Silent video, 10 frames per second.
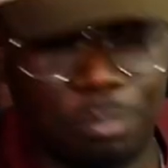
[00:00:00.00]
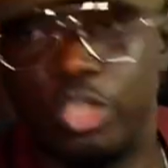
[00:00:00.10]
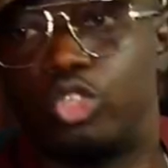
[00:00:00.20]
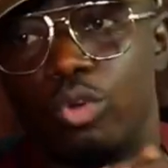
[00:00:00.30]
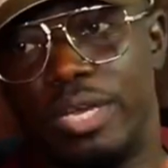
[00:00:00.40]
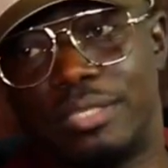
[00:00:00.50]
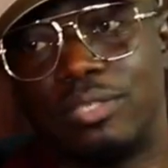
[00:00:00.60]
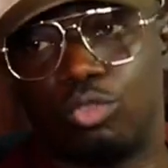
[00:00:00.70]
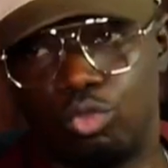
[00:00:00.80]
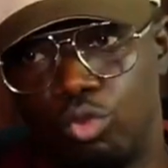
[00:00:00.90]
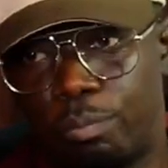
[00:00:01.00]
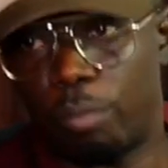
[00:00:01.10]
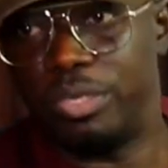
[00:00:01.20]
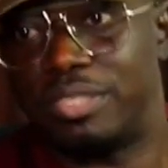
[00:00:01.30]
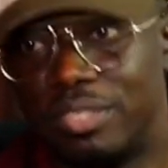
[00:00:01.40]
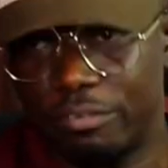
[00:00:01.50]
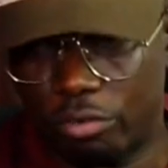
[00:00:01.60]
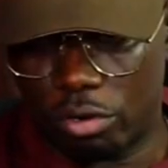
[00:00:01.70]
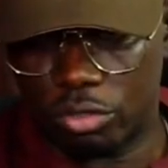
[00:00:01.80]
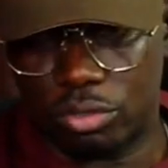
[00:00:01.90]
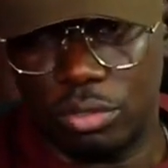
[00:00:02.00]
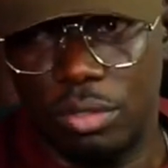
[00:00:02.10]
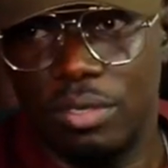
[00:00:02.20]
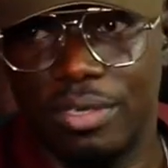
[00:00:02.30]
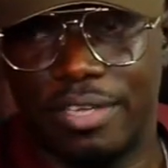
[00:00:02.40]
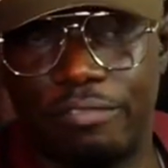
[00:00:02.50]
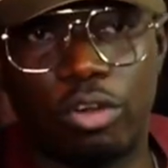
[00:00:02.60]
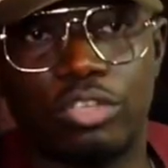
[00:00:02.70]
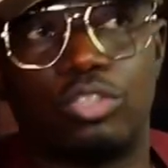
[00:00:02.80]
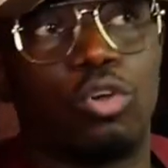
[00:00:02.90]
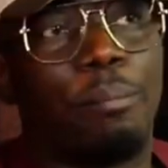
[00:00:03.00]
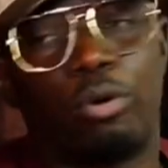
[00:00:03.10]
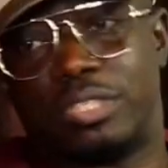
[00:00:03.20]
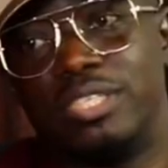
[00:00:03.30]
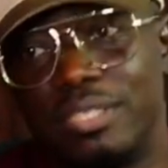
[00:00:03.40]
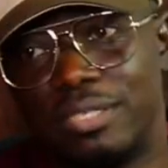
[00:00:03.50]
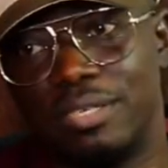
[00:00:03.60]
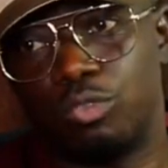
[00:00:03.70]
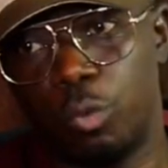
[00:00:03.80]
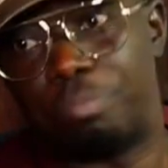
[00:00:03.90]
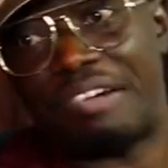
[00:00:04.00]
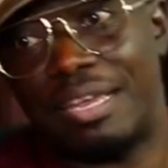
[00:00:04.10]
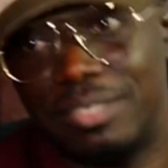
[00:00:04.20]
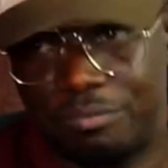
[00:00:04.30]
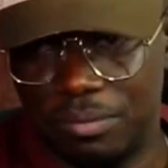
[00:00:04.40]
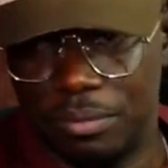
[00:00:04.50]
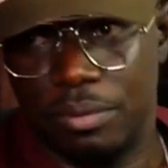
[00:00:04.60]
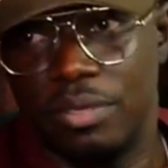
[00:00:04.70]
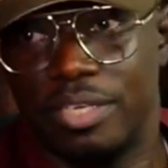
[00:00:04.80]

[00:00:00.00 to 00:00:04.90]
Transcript: us BCOS to do publicity for us. Give us your buses to brand.